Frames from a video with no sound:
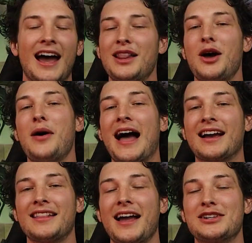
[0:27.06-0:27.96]
Hello,
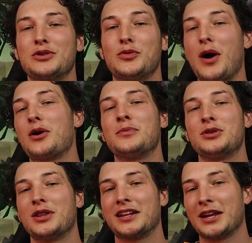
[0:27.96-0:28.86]
Acolytes! Welcome
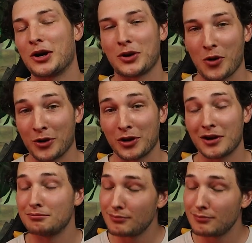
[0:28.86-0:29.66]
to the Cleric Corner.